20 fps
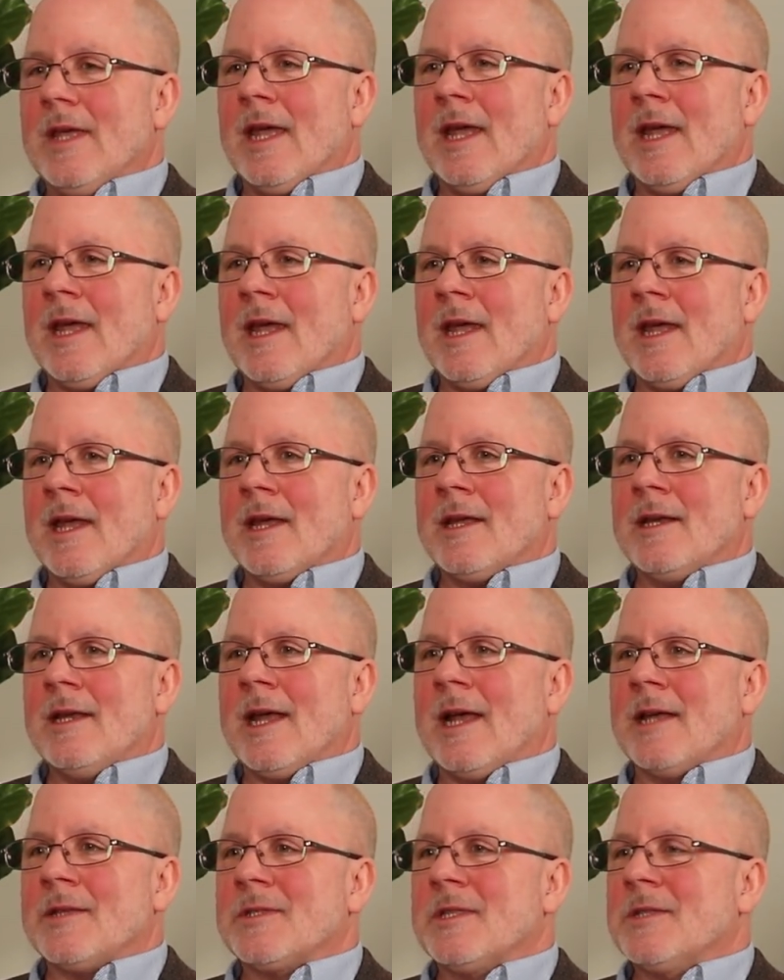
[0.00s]
and
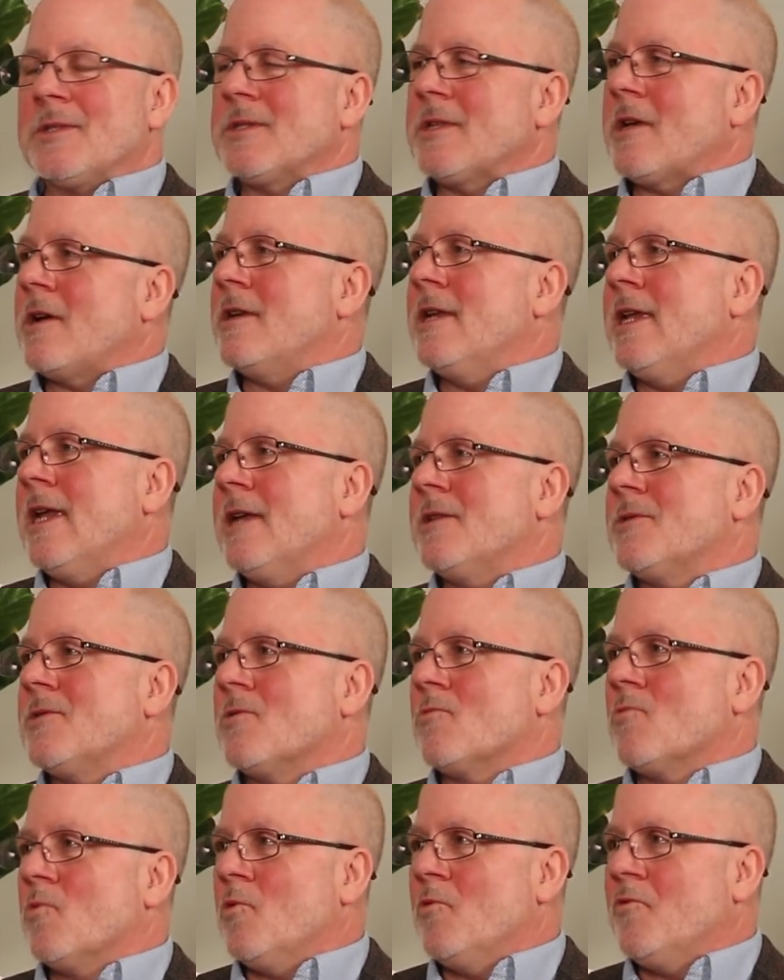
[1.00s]
as the sun hit
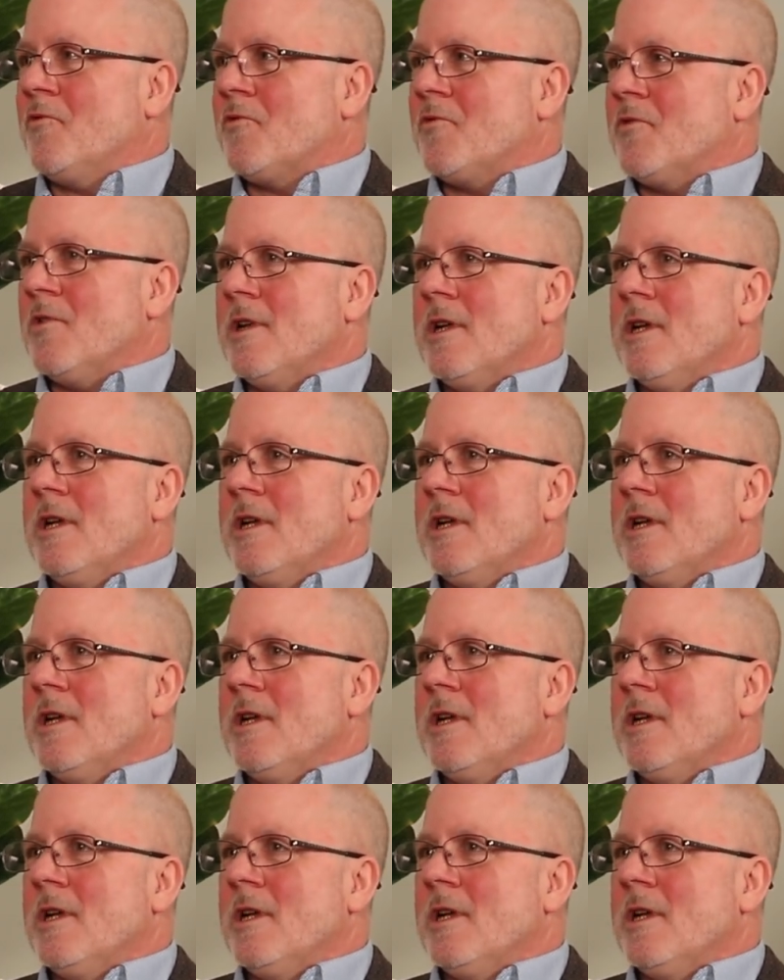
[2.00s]
the roof